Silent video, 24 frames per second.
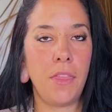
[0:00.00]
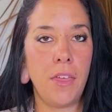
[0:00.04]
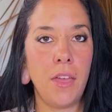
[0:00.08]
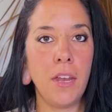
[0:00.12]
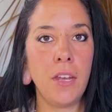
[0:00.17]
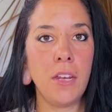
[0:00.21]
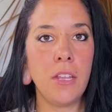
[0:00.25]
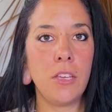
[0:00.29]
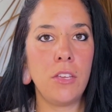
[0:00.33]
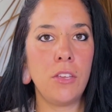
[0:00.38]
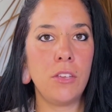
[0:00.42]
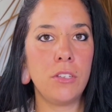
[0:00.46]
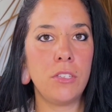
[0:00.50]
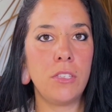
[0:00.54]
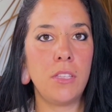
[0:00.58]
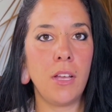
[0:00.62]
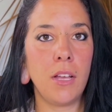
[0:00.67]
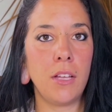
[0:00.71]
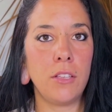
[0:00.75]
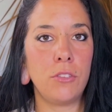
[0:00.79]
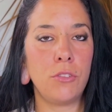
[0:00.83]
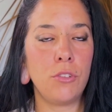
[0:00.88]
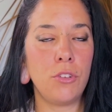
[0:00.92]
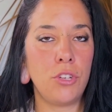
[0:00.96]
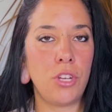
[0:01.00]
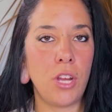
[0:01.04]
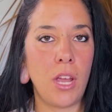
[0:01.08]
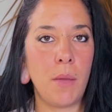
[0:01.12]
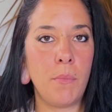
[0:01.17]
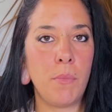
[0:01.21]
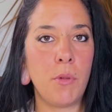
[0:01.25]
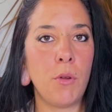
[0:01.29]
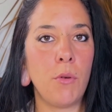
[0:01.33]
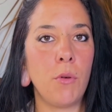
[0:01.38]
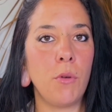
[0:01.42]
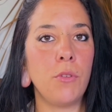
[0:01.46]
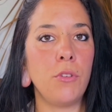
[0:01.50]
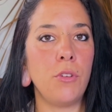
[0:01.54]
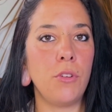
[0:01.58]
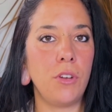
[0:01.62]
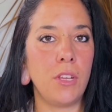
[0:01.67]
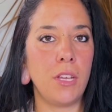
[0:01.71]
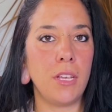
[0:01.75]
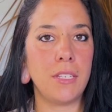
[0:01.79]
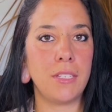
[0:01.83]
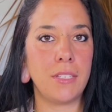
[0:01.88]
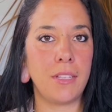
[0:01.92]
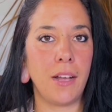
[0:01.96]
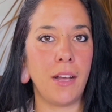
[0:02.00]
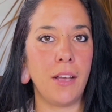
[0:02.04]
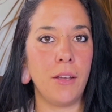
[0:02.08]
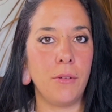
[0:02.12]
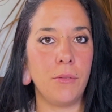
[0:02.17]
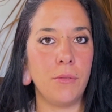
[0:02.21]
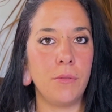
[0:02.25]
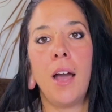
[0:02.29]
Then use that to shape your own unique style.